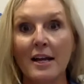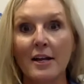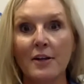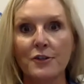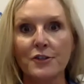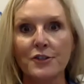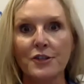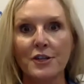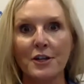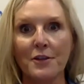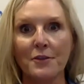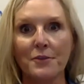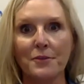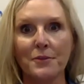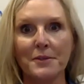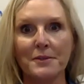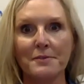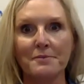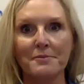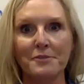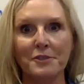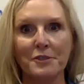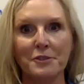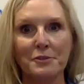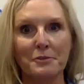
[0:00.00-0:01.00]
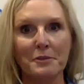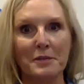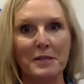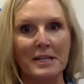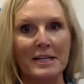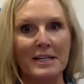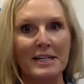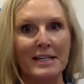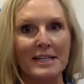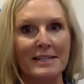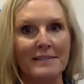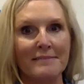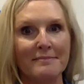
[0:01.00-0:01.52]
here's another one. You
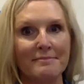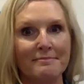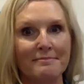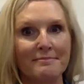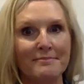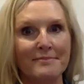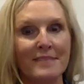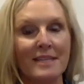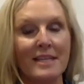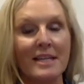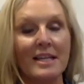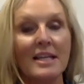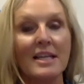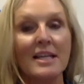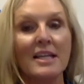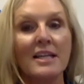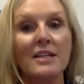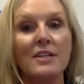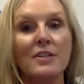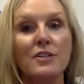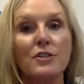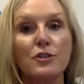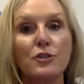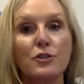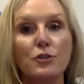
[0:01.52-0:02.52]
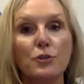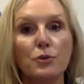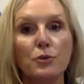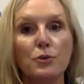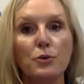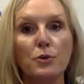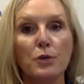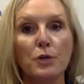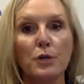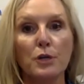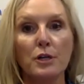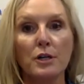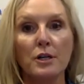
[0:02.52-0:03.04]
ready?
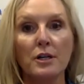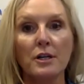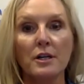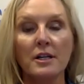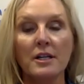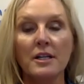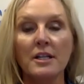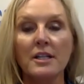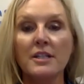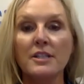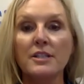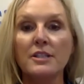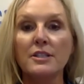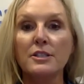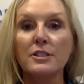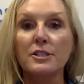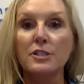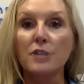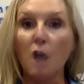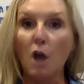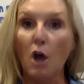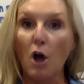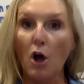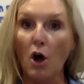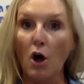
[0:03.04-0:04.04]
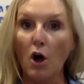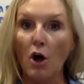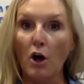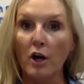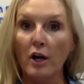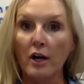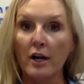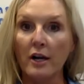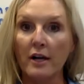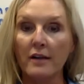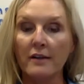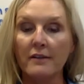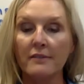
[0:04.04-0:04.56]
Door, dog.
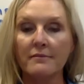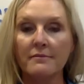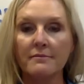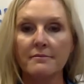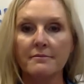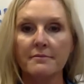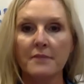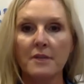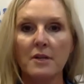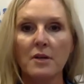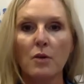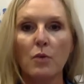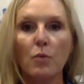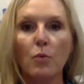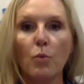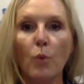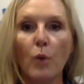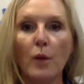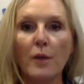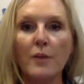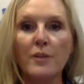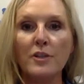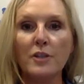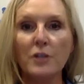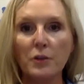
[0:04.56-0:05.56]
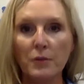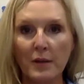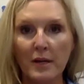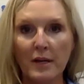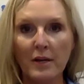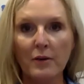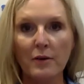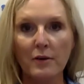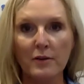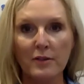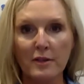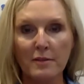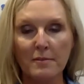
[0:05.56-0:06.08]
What do you hear
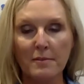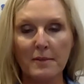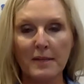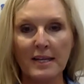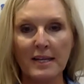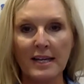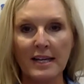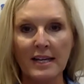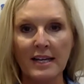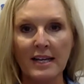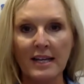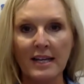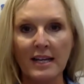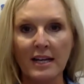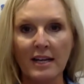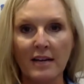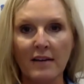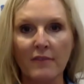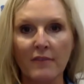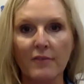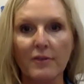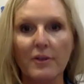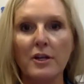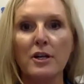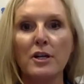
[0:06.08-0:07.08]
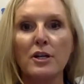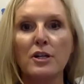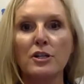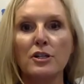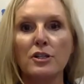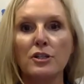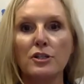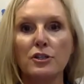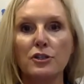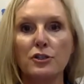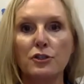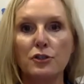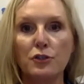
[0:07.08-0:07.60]
at the beginning of
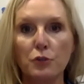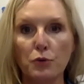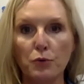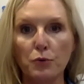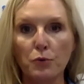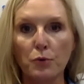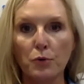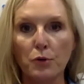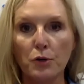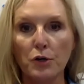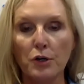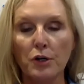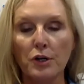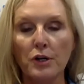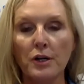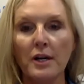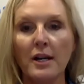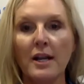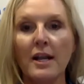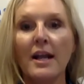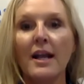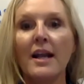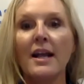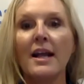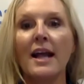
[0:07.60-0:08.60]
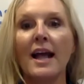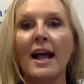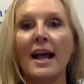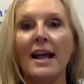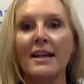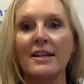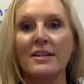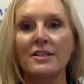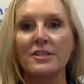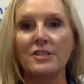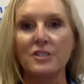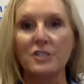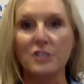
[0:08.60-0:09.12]
door
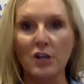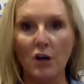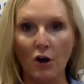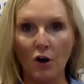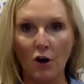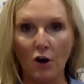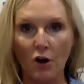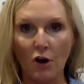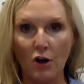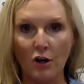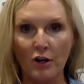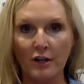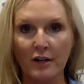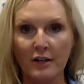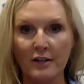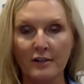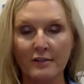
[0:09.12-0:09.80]
and dog?